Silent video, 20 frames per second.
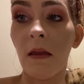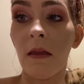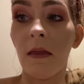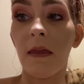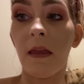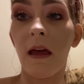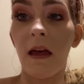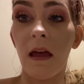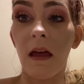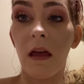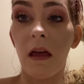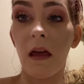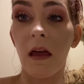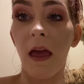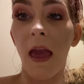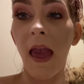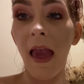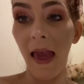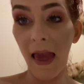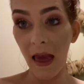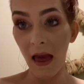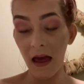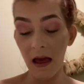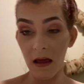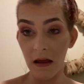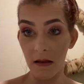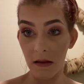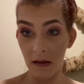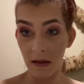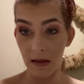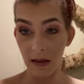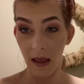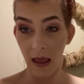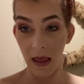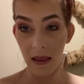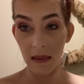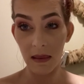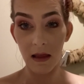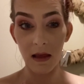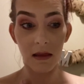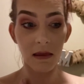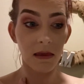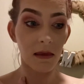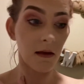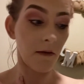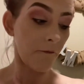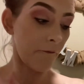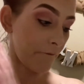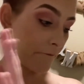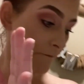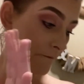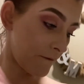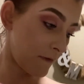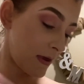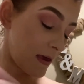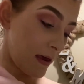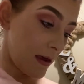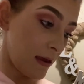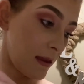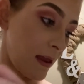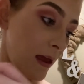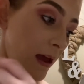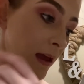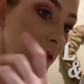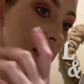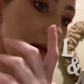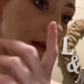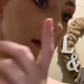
the hands, and then the feet and the